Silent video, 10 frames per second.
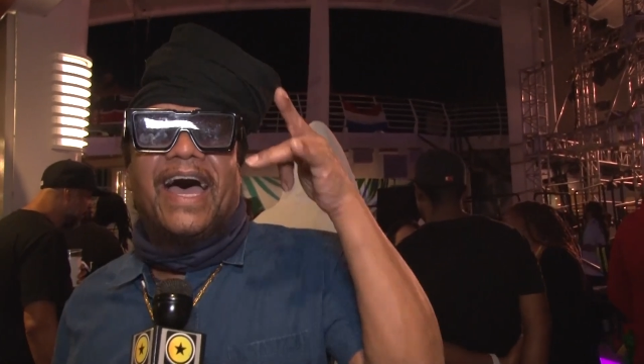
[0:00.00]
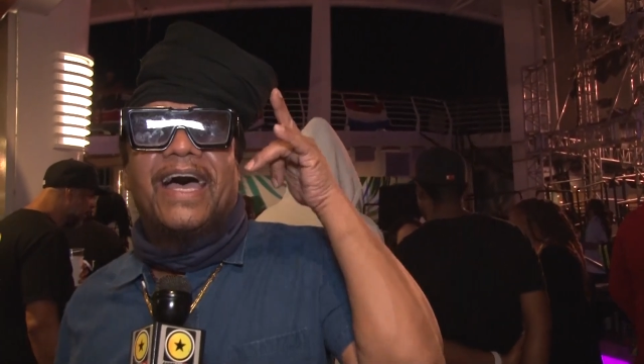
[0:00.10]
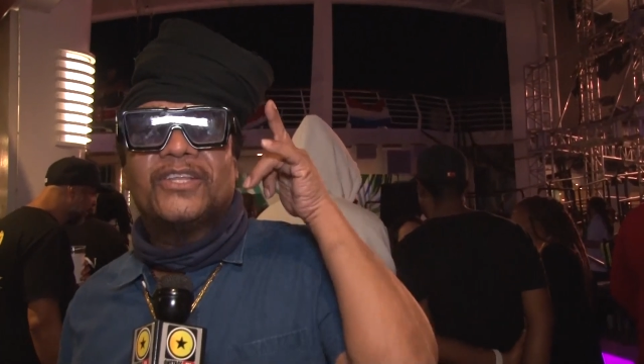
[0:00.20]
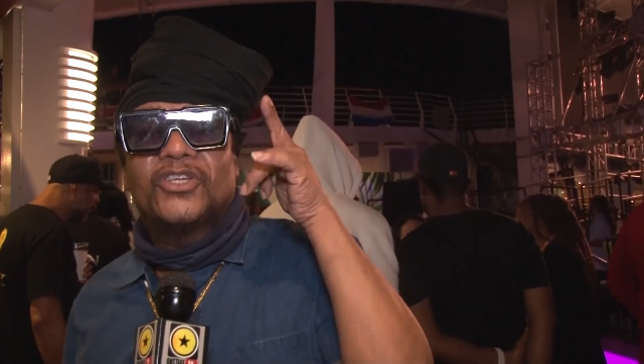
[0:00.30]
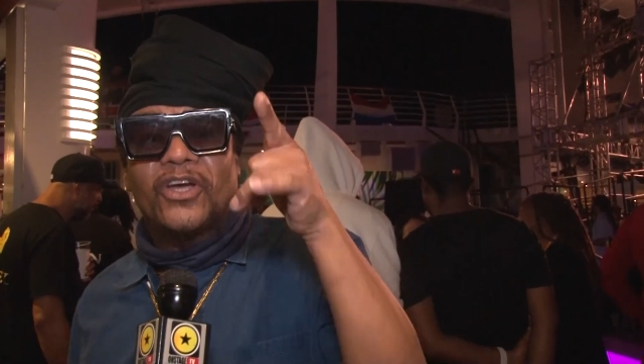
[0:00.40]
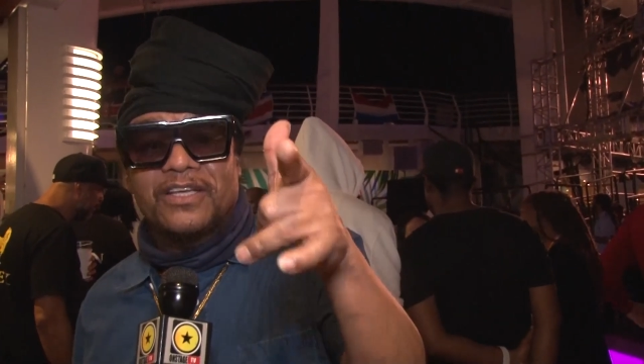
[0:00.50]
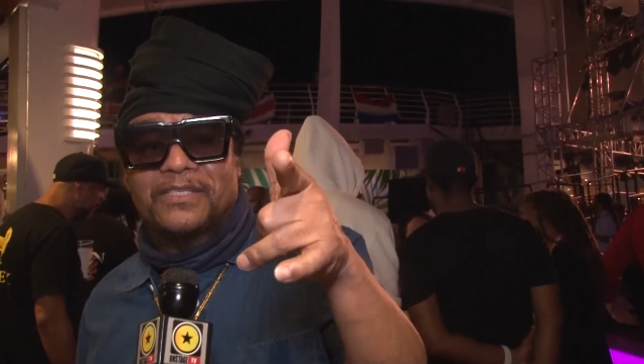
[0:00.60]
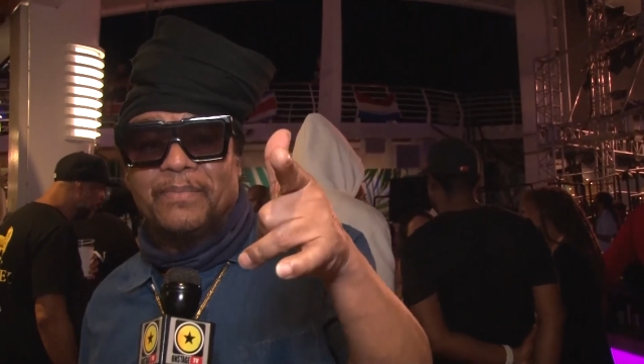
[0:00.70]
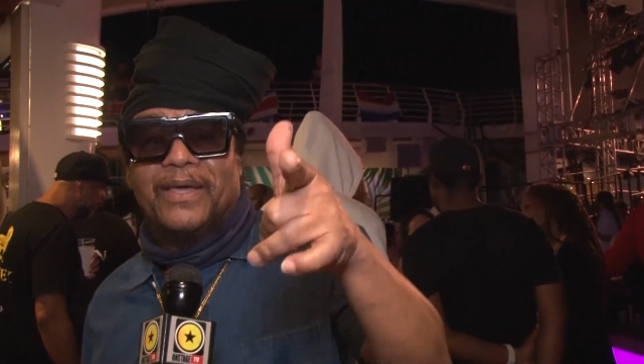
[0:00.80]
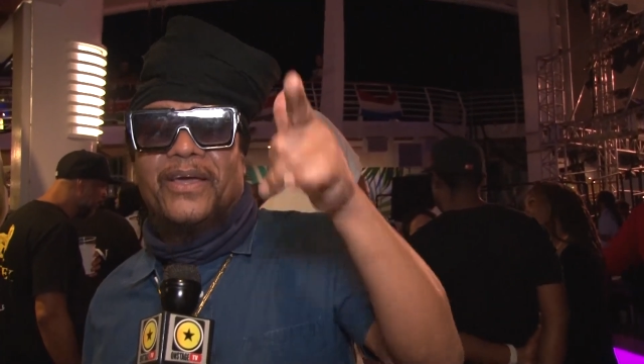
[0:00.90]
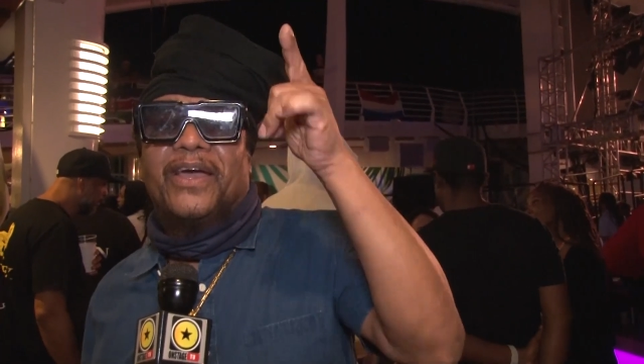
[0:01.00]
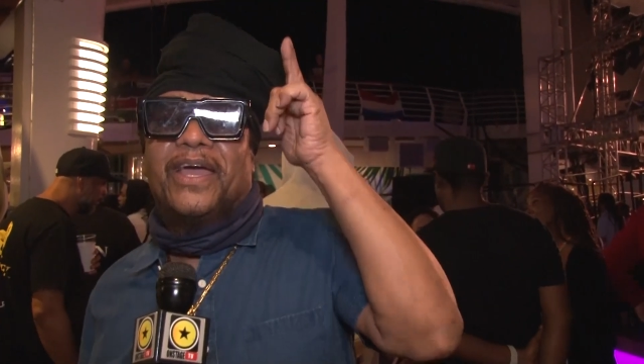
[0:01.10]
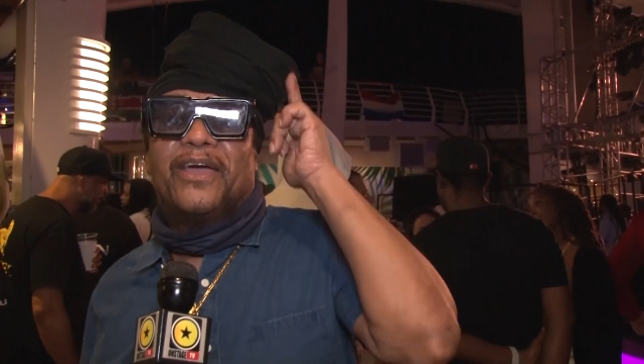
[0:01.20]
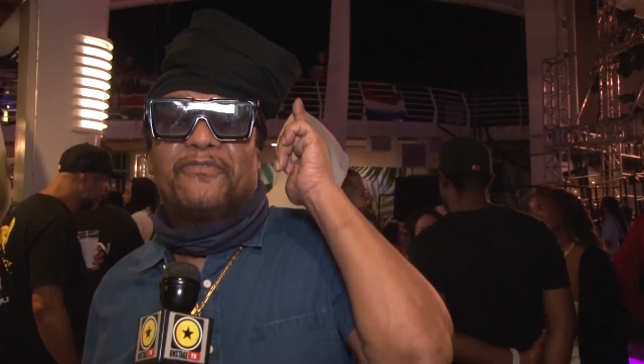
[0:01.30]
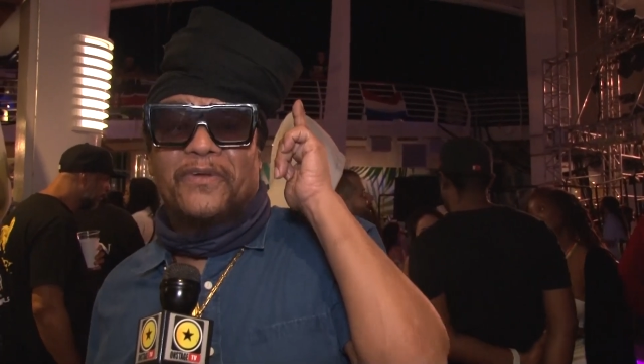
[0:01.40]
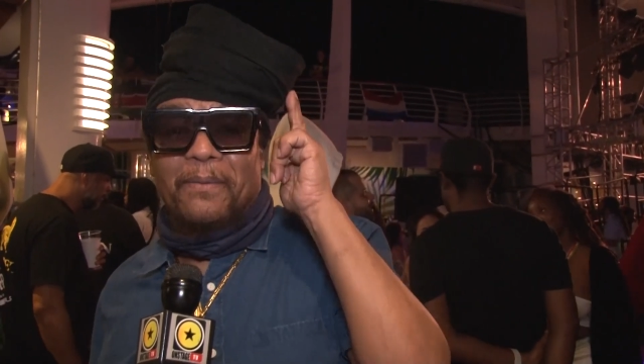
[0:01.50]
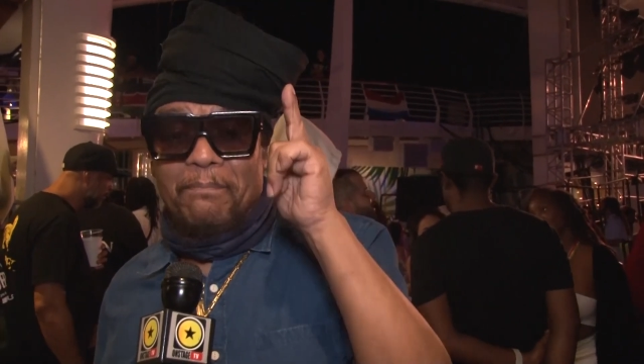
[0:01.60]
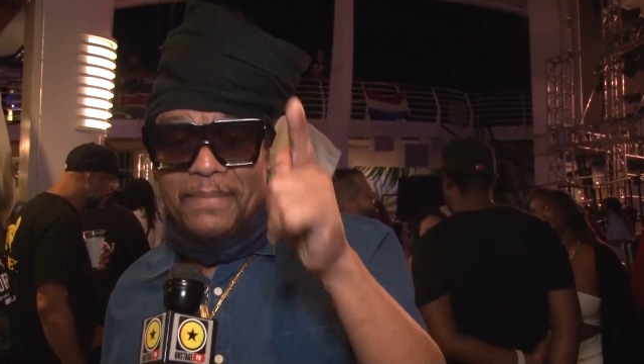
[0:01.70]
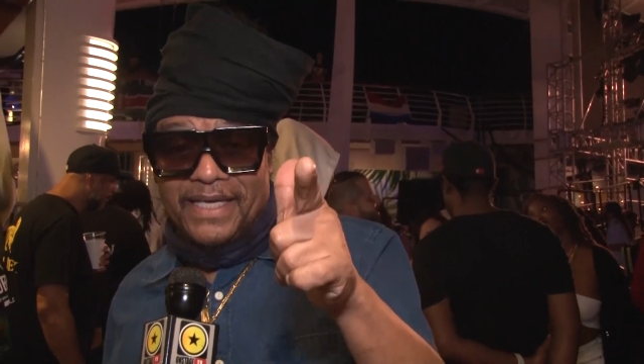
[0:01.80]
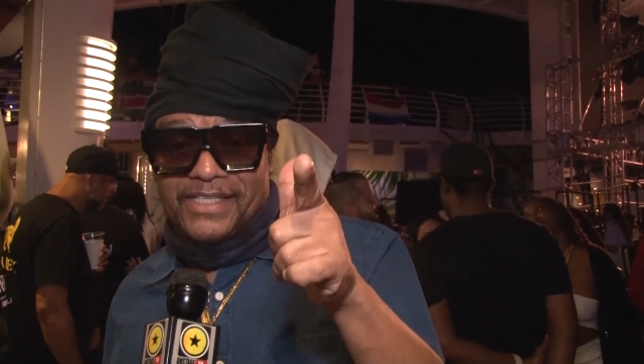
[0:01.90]
And trust me, if you
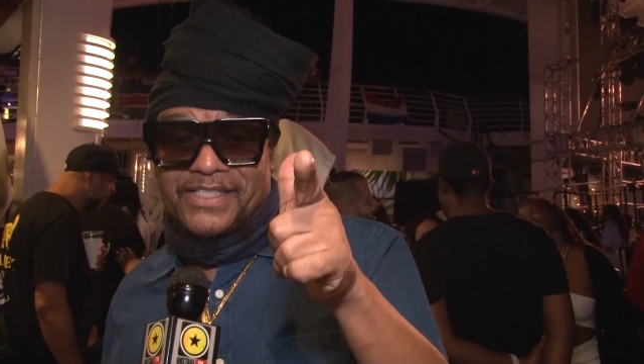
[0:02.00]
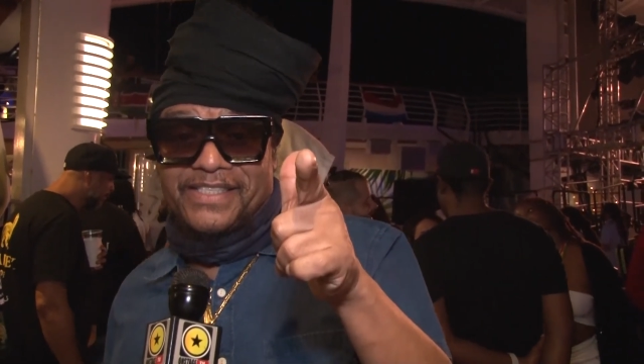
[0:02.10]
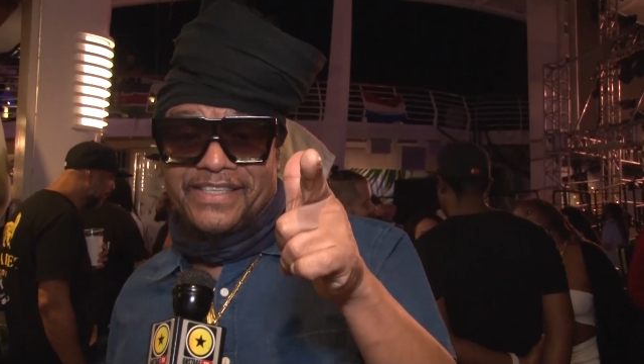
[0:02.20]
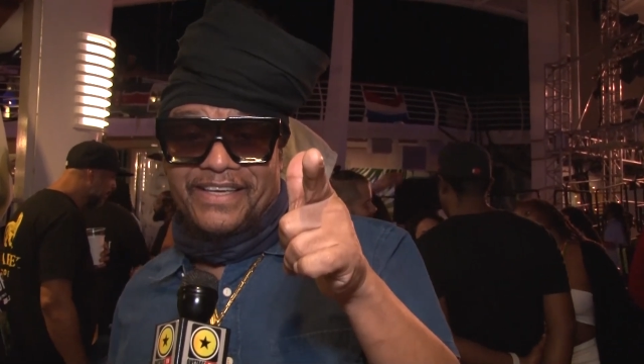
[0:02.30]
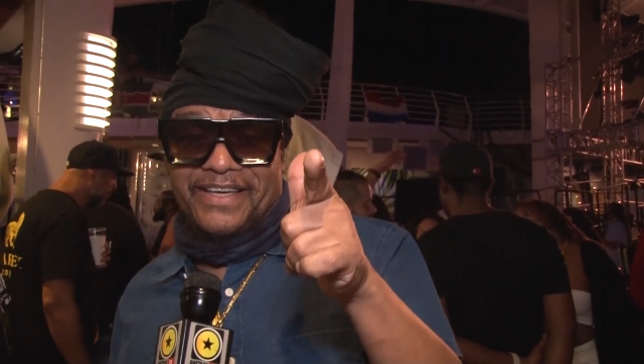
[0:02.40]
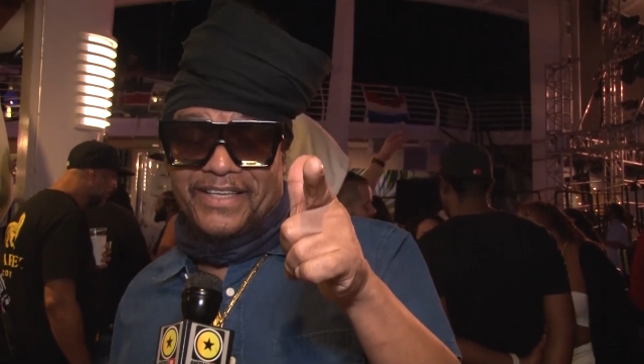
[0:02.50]
miss